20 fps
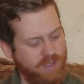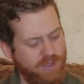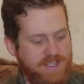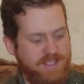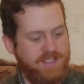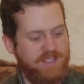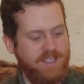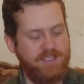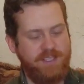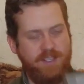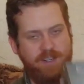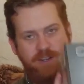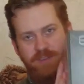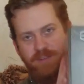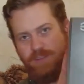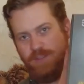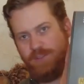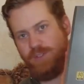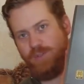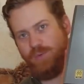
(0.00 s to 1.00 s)
A
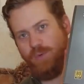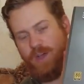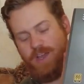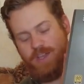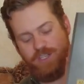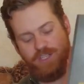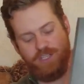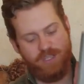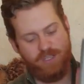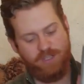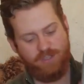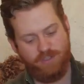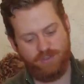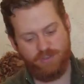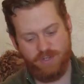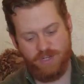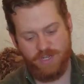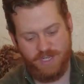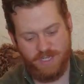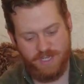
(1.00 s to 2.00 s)
650 watt
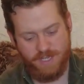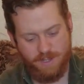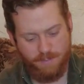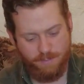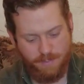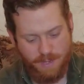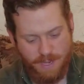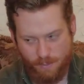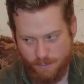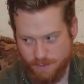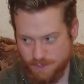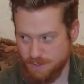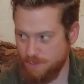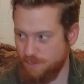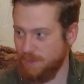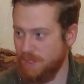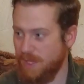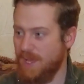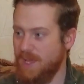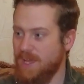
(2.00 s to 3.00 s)
G3 power
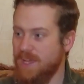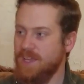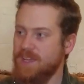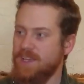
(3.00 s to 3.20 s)
supply.